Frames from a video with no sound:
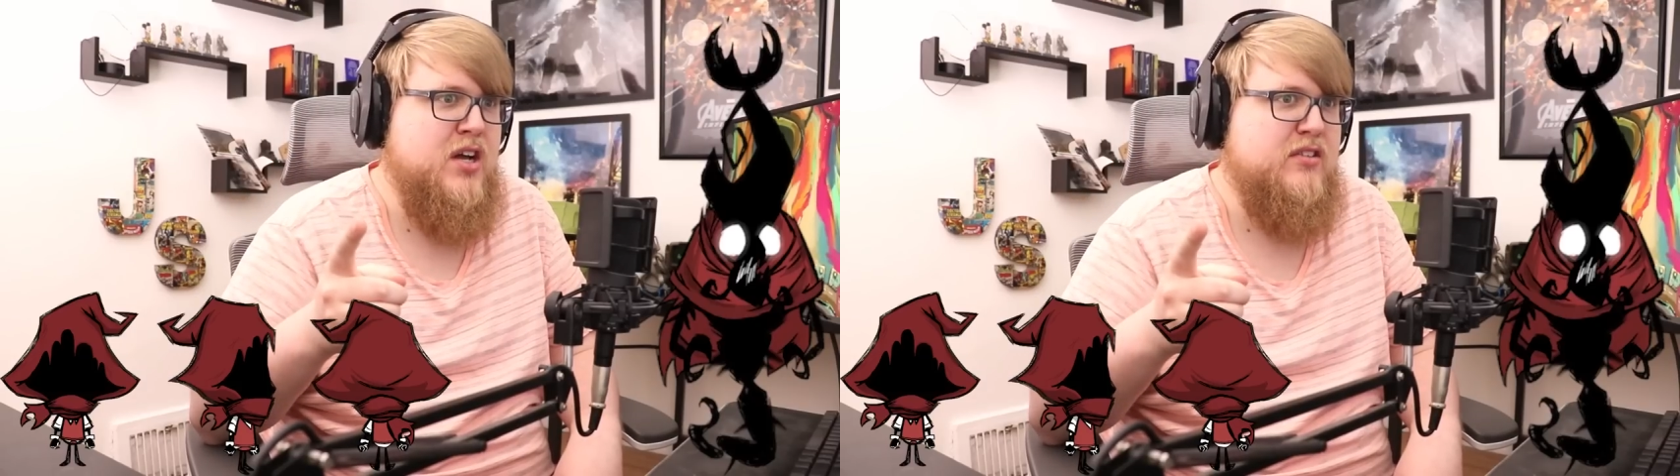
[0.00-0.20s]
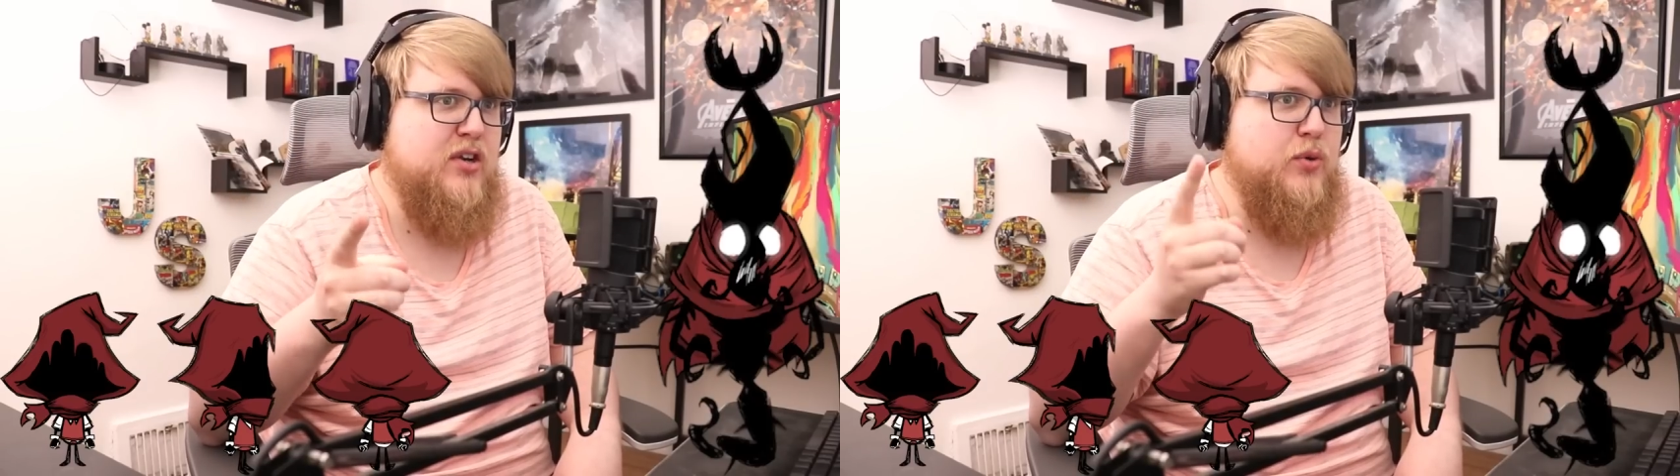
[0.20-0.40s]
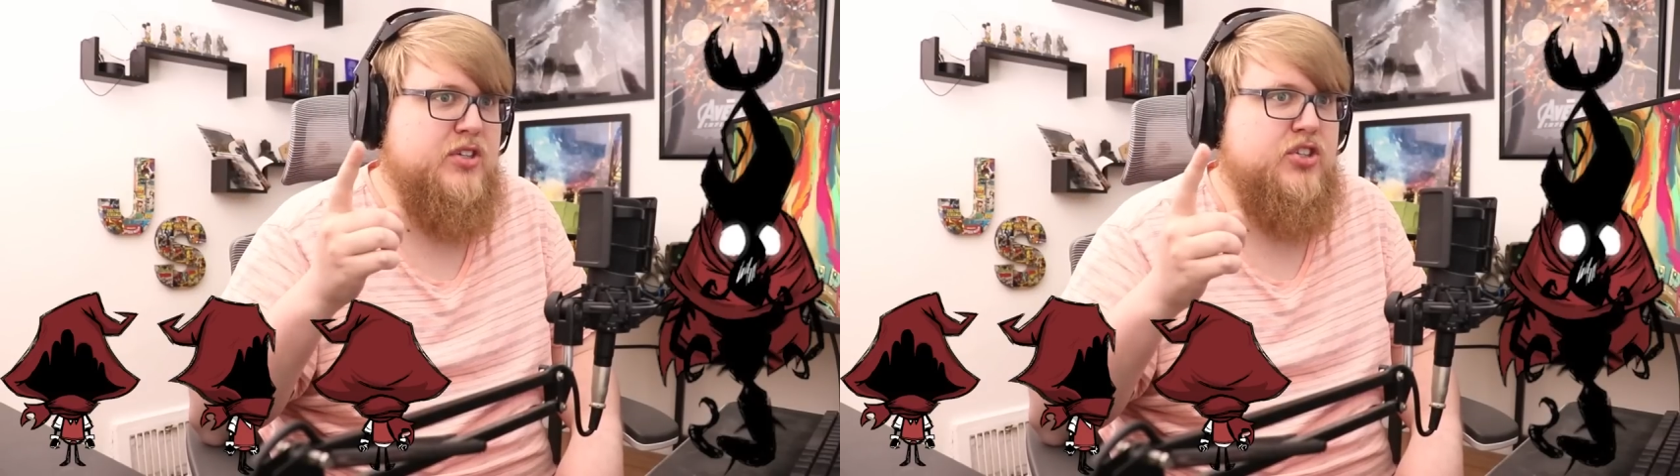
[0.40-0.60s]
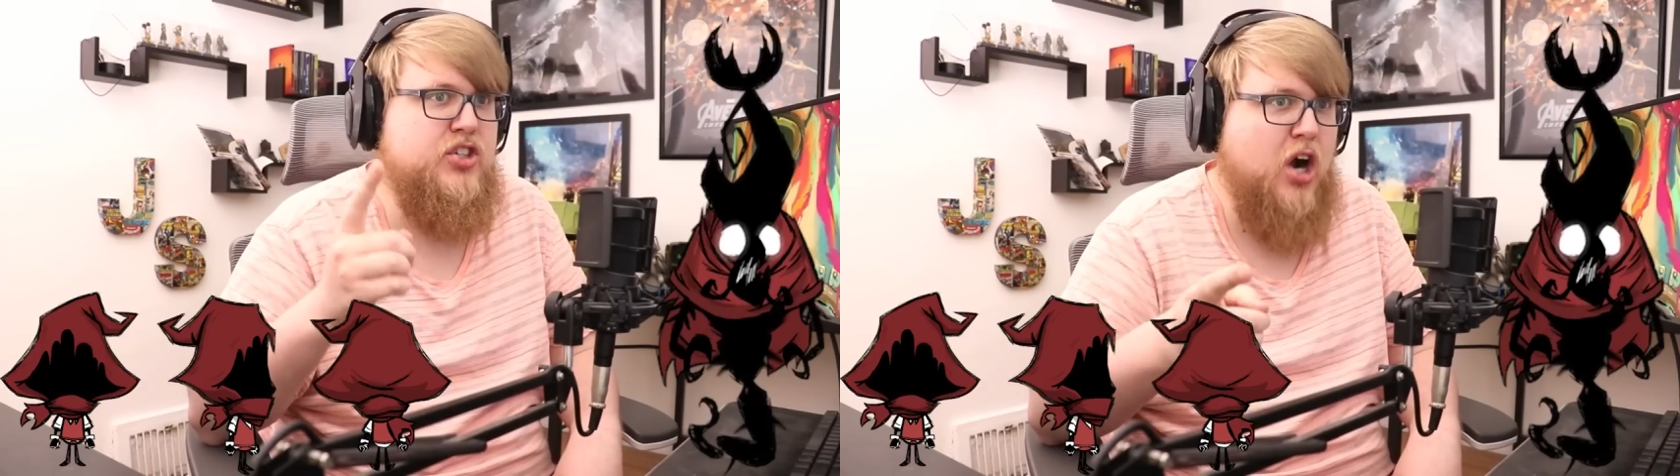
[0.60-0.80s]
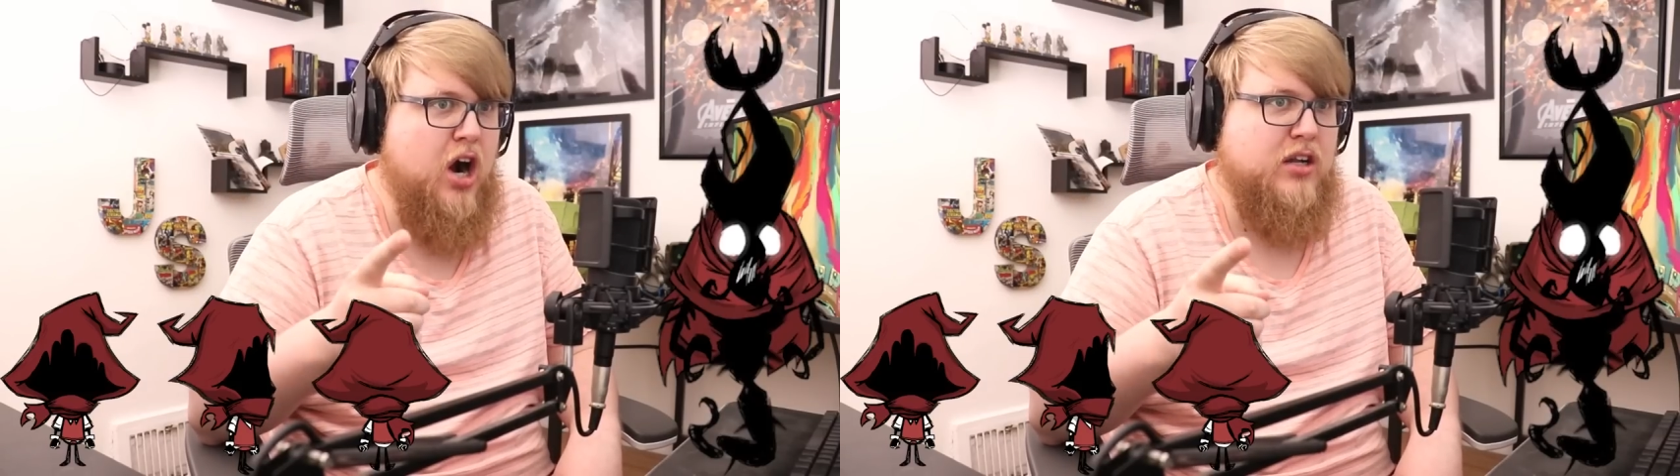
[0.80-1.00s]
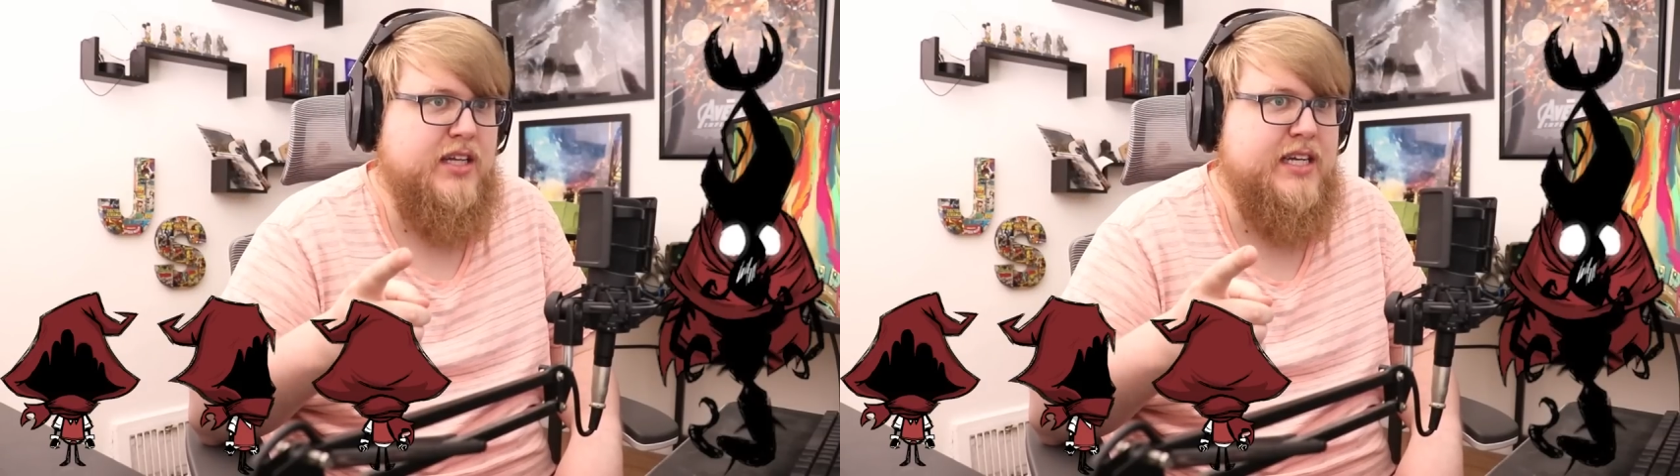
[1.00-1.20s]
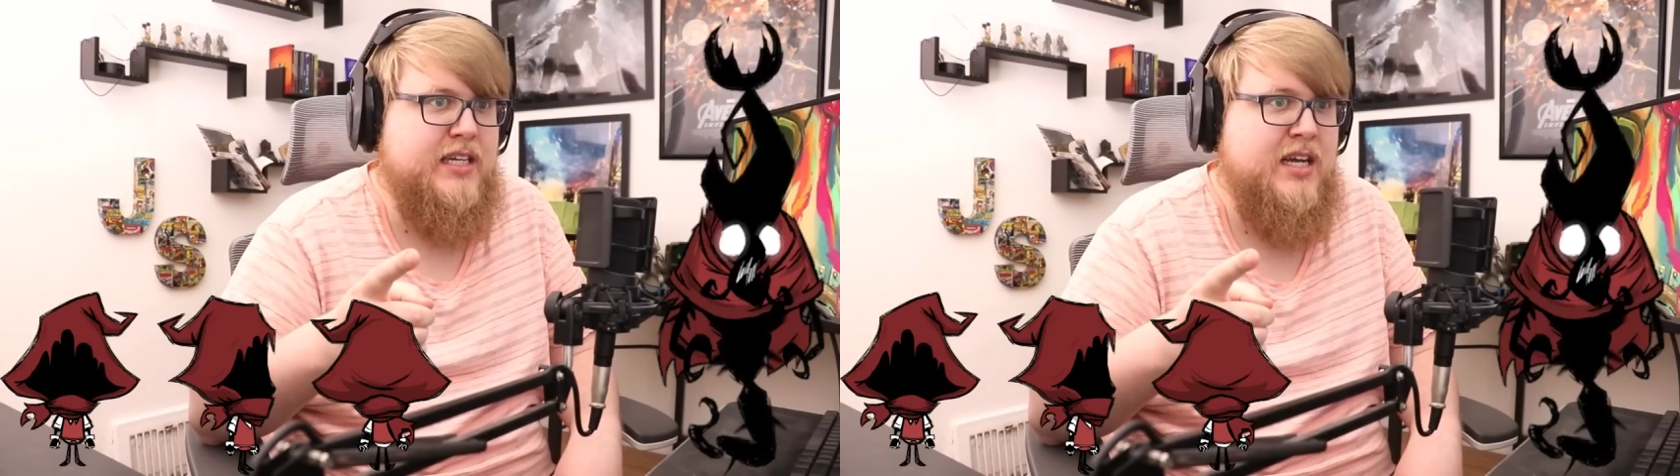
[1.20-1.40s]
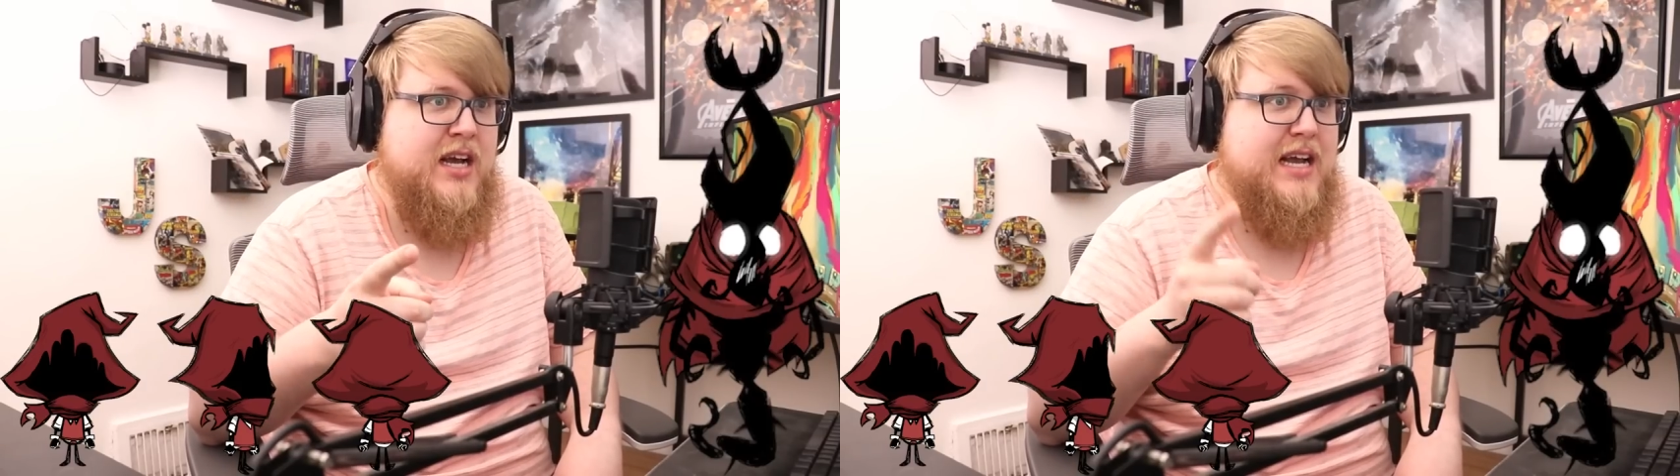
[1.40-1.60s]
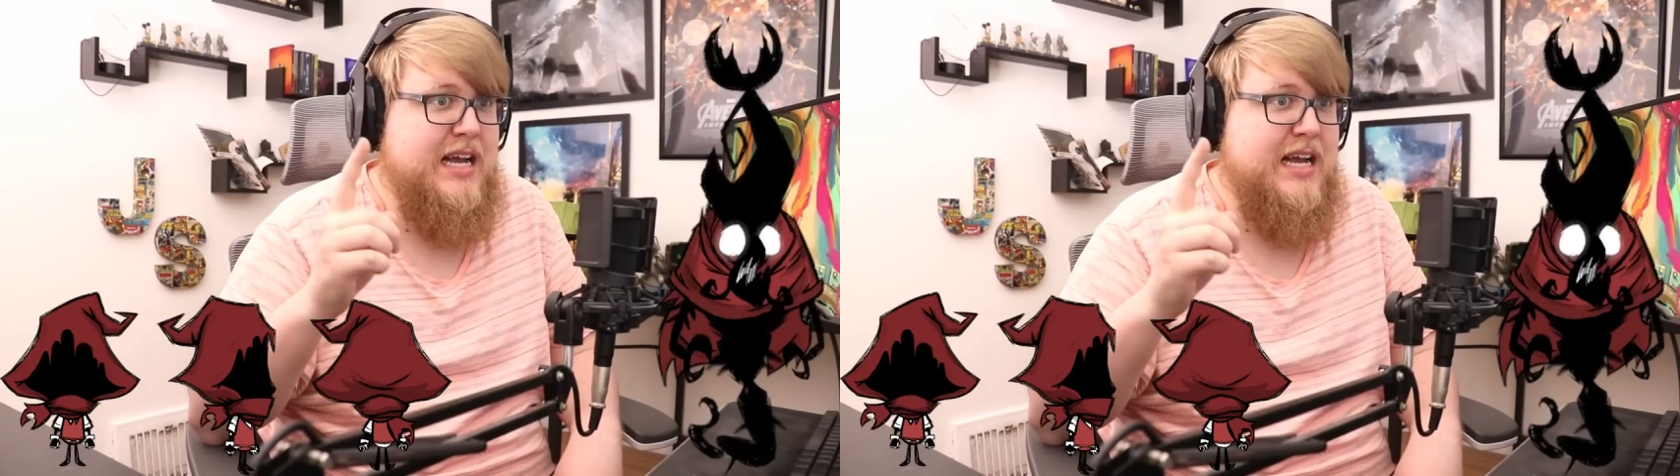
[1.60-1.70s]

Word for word: So is Charlie